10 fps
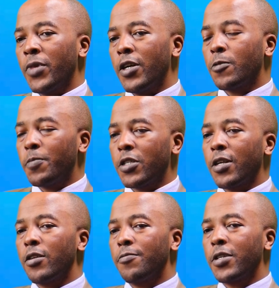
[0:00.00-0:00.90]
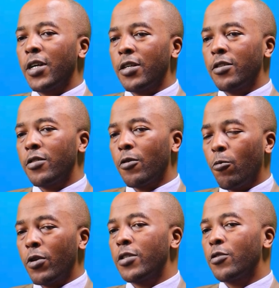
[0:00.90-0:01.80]
especially regarding the
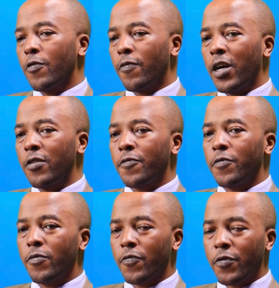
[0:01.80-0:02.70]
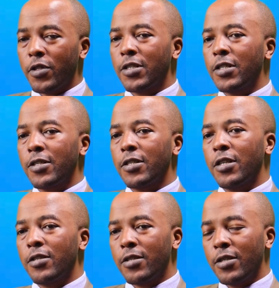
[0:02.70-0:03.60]
quality of life for the
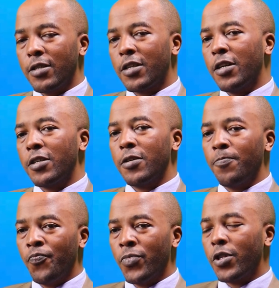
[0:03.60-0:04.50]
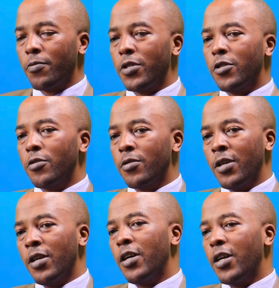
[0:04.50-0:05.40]
citizens in Kenya, the region,
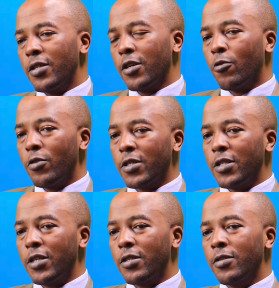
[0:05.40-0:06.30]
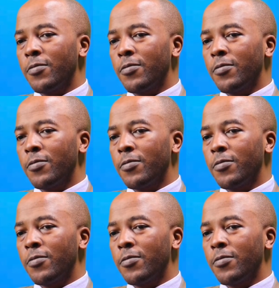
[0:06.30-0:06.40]
and the continent.